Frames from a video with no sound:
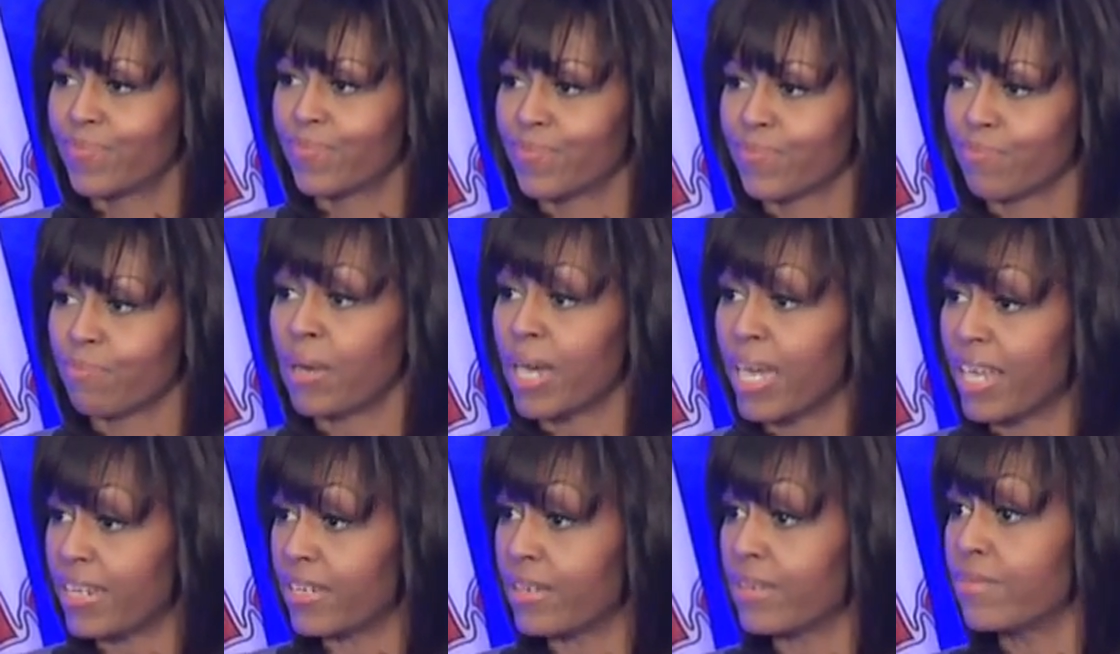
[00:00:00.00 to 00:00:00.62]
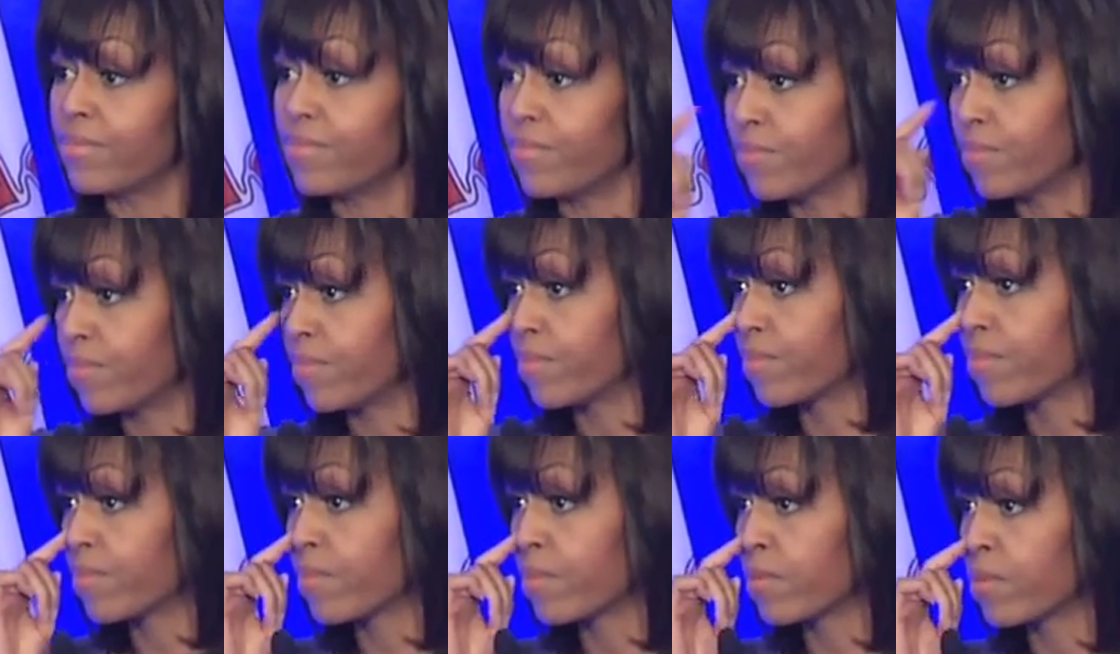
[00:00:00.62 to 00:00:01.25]
But
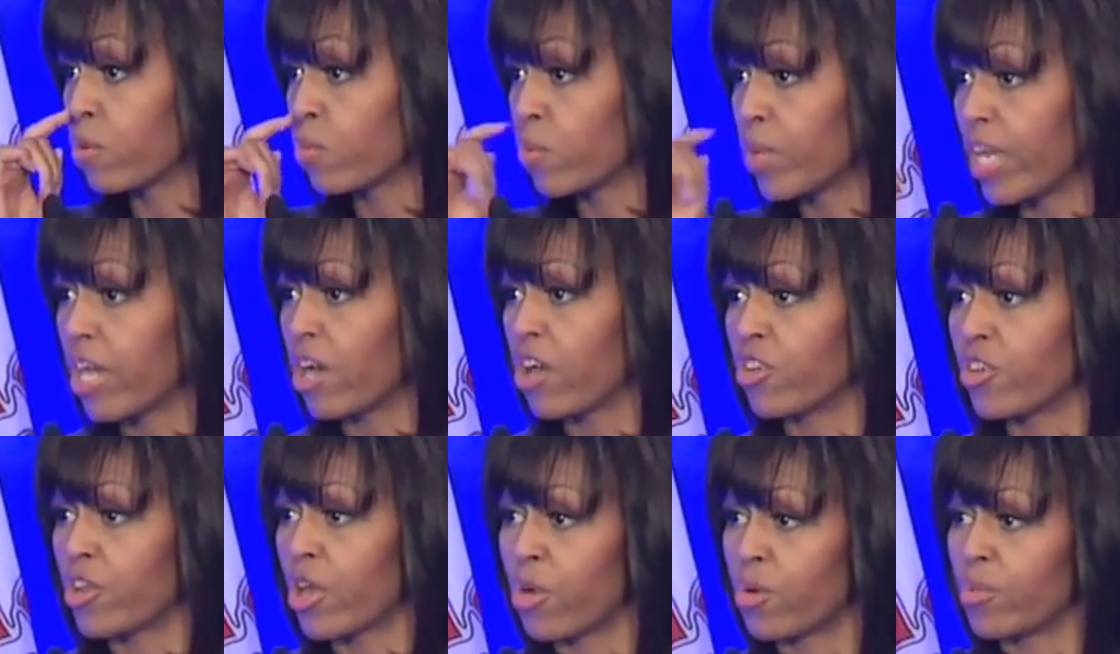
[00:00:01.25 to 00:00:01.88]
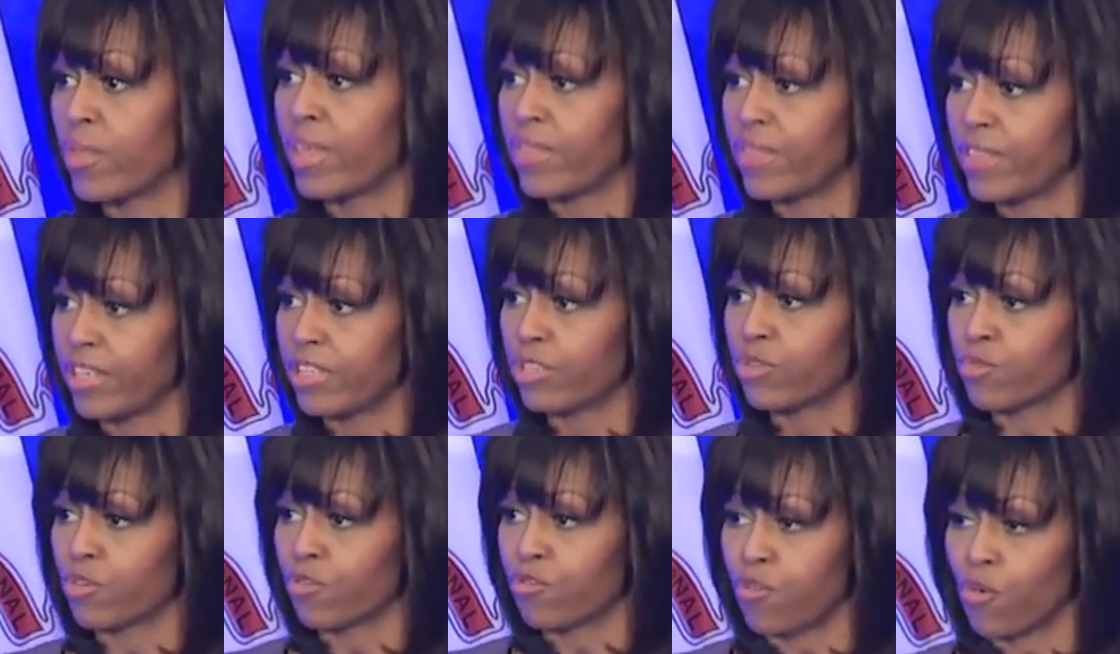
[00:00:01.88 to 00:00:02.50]
we all know that
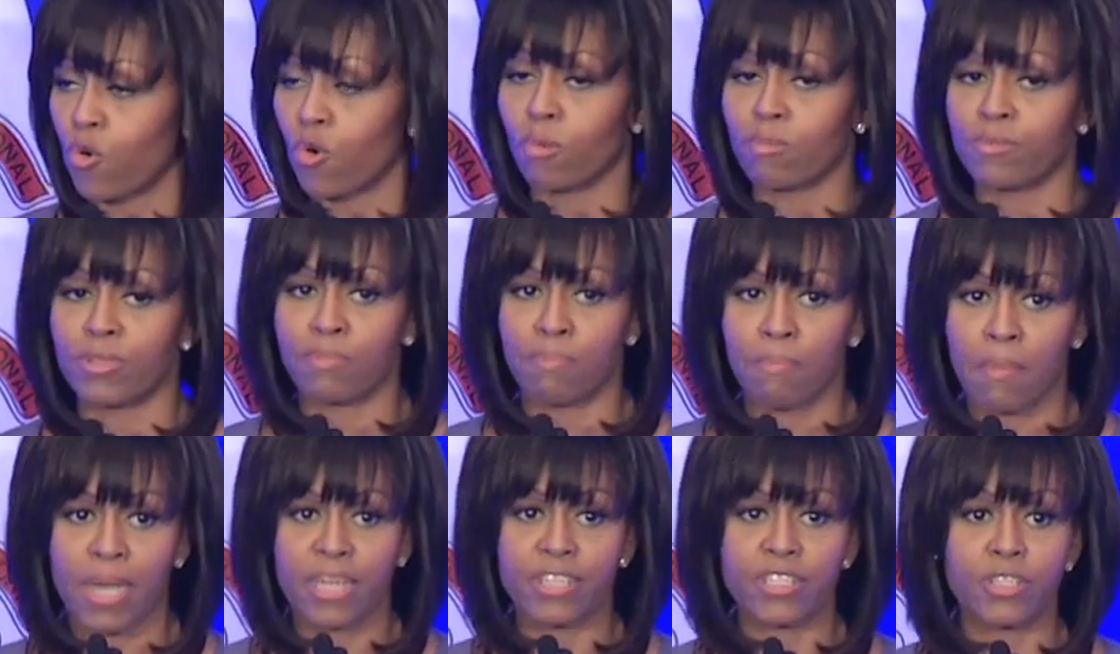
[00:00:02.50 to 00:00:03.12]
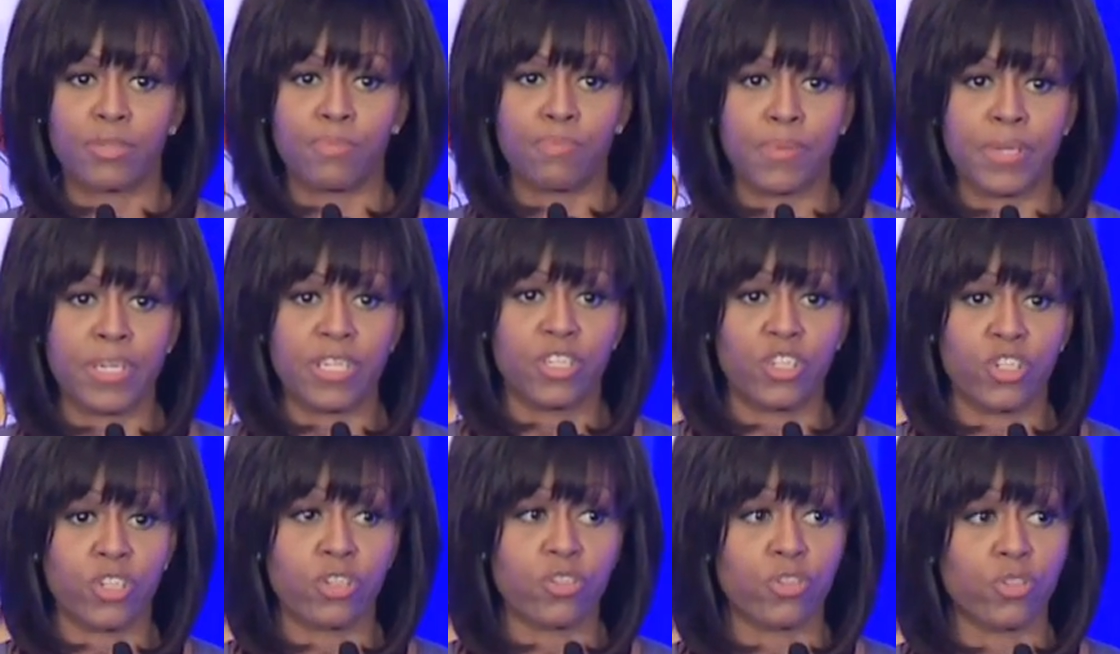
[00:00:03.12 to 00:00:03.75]
these reforms must be
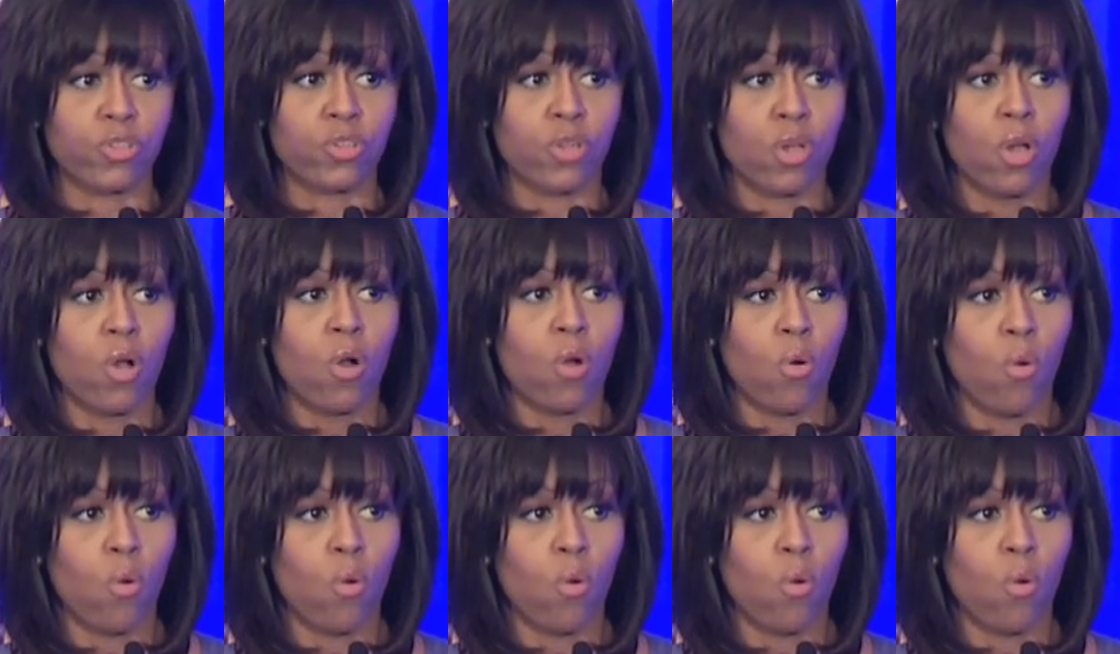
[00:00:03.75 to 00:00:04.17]
just